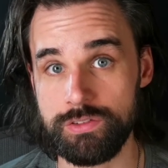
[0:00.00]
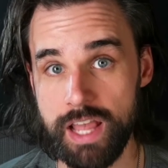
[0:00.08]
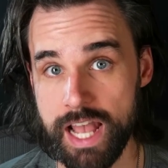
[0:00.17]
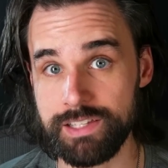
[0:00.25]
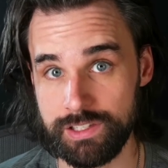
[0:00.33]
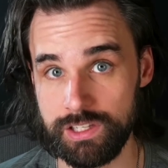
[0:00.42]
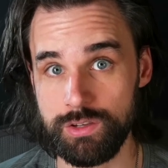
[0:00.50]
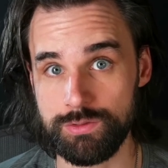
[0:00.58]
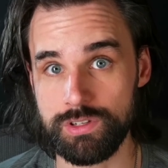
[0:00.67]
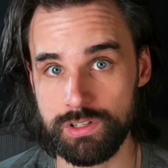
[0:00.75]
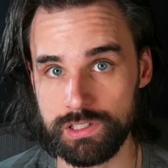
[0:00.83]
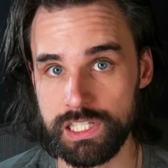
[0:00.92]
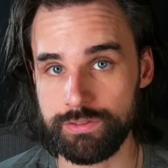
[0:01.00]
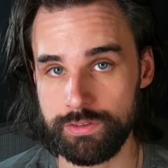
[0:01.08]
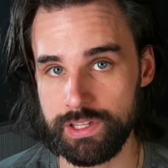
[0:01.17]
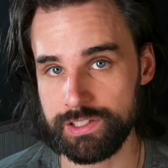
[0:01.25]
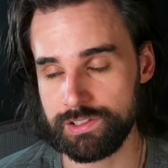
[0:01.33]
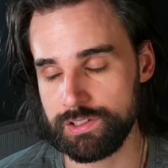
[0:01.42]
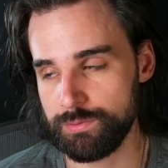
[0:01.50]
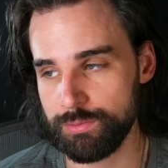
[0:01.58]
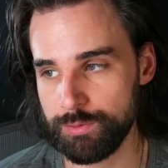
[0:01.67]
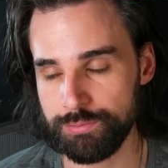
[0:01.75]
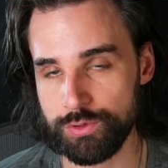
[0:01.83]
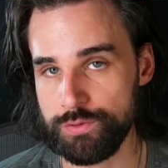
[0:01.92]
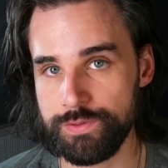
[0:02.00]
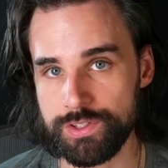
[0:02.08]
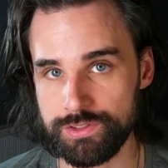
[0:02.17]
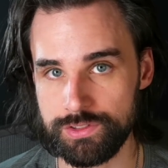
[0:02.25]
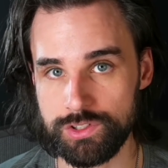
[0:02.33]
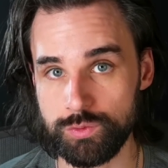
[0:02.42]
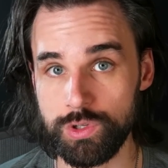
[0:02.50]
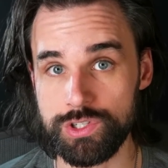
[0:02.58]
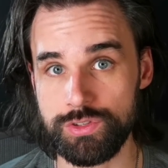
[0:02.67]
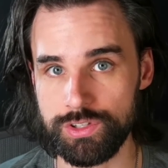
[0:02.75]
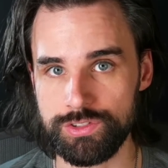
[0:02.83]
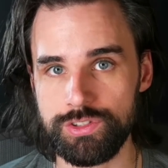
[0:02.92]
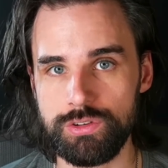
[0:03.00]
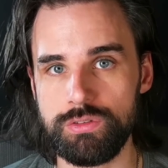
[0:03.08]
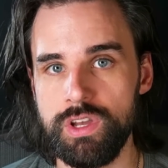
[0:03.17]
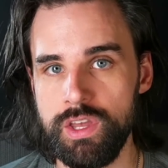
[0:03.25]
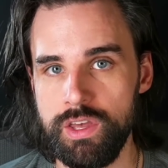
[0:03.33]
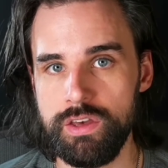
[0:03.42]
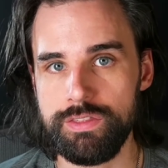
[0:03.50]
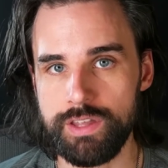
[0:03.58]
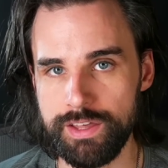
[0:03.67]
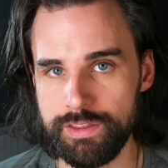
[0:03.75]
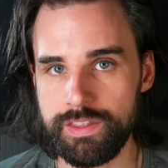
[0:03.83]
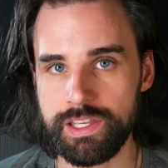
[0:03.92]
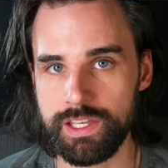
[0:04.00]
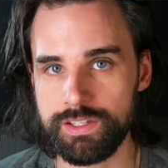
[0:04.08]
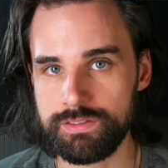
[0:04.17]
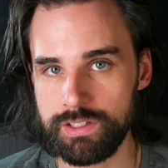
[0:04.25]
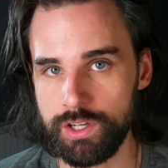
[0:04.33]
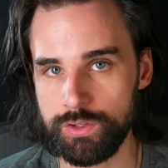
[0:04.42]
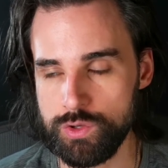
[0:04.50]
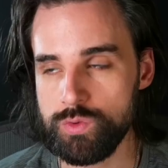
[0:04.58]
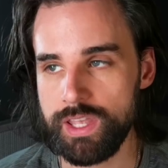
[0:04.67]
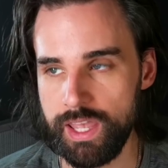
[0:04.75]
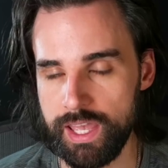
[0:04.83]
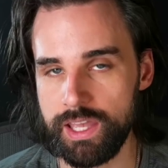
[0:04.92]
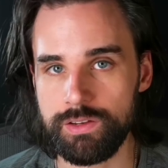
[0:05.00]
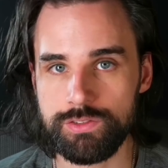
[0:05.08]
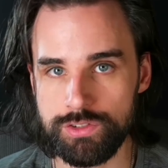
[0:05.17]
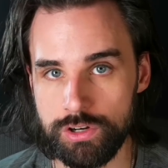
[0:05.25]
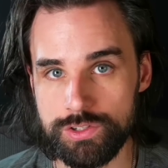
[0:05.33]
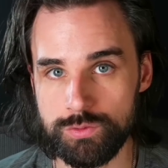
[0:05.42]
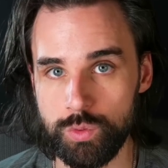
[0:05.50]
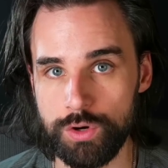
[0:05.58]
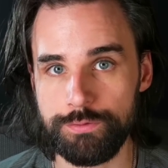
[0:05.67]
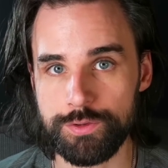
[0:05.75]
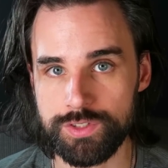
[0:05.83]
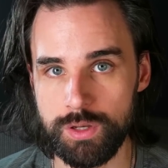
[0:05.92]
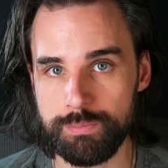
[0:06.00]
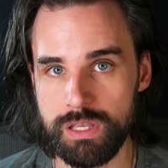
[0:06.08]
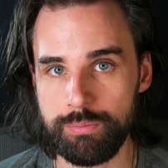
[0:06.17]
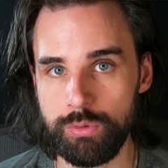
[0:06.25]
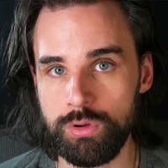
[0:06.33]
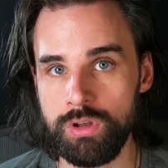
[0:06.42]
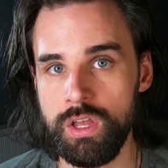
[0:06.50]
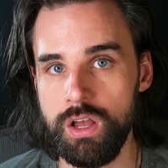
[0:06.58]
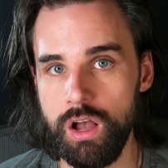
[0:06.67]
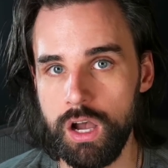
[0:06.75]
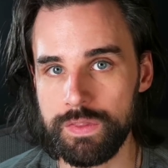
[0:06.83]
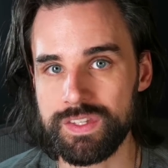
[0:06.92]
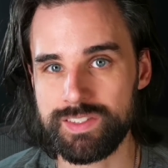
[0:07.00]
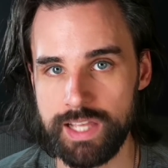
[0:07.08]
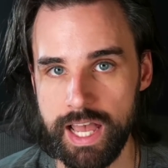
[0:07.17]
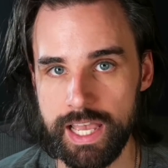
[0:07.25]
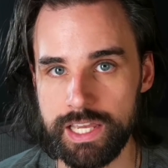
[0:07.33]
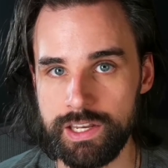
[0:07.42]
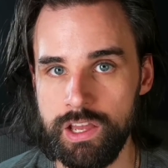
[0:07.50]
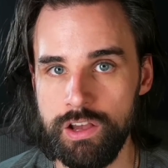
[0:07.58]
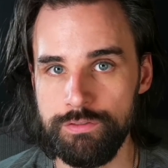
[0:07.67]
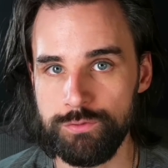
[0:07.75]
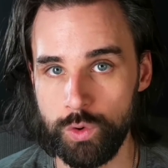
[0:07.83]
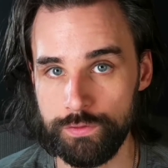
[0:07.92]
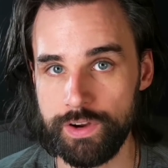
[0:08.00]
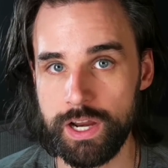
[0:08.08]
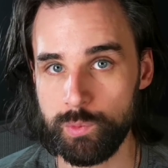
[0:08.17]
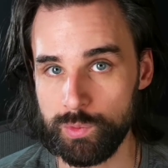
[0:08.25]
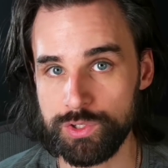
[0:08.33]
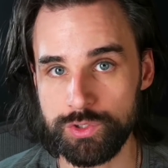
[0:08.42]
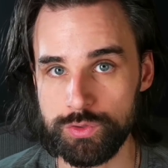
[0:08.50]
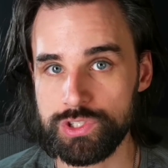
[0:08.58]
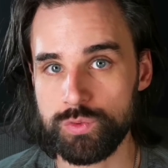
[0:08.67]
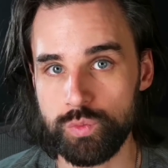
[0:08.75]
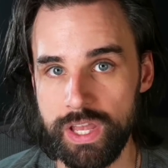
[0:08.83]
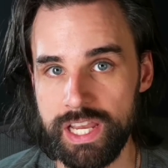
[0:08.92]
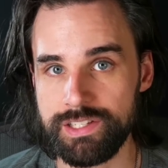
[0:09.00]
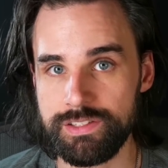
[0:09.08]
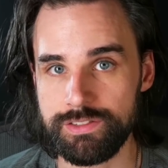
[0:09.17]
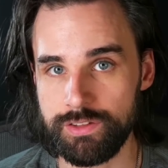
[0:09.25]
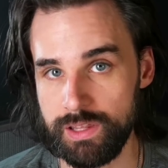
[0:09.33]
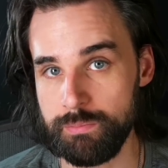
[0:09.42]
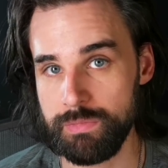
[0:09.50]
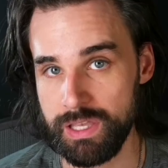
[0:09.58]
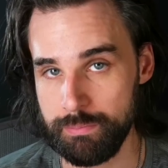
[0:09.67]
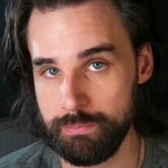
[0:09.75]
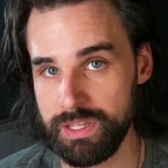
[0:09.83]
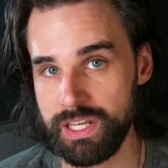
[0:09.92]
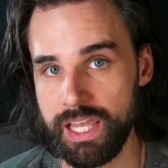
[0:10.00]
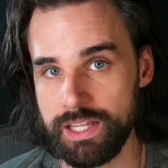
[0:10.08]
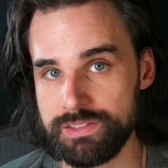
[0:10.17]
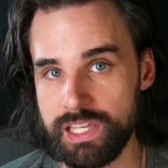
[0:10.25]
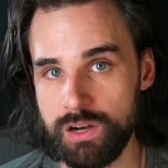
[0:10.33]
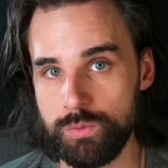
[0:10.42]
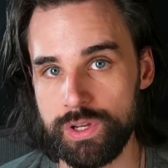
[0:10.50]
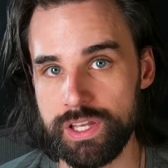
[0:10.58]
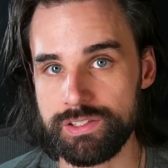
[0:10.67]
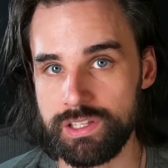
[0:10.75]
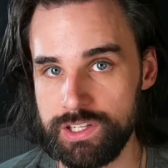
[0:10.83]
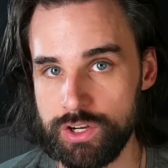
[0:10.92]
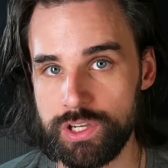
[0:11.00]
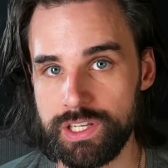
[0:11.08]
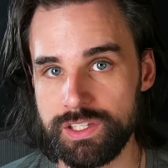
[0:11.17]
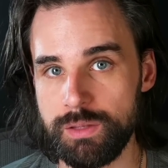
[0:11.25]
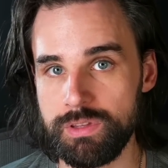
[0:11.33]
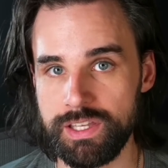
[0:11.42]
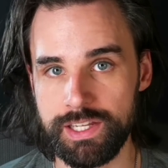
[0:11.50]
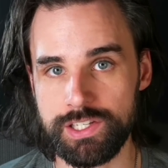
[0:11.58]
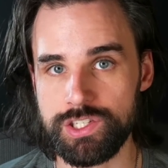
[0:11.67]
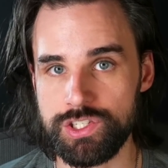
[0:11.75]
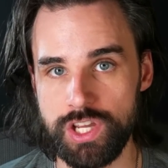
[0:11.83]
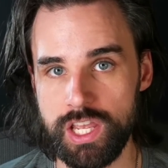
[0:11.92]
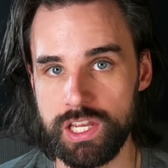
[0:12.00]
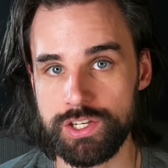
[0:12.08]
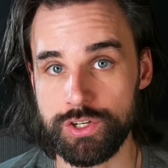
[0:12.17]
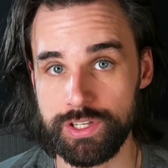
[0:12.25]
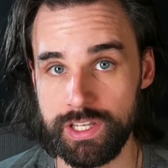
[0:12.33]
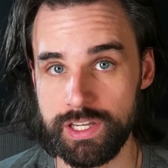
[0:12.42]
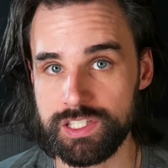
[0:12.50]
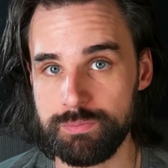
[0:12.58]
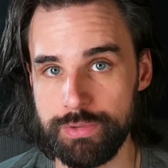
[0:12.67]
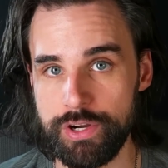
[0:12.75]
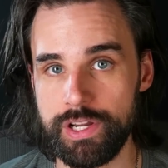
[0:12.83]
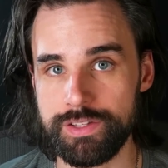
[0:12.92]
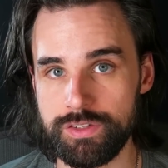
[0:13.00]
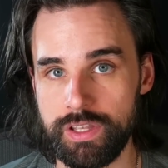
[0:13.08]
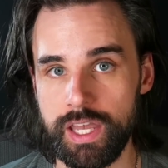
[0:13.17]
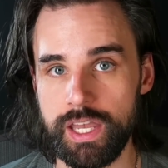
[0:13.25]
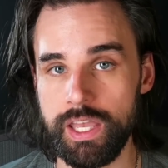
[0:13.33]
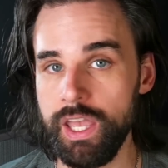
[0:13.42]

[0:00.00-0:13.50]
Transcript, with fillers: asking you to deliver. That's the, the proof is just what you can do. The other thing is, you know, you can start to work for some people on the side for a very reduced rate so that it mitigates that risk and you're getting something in exchange, you're getting experience, okay?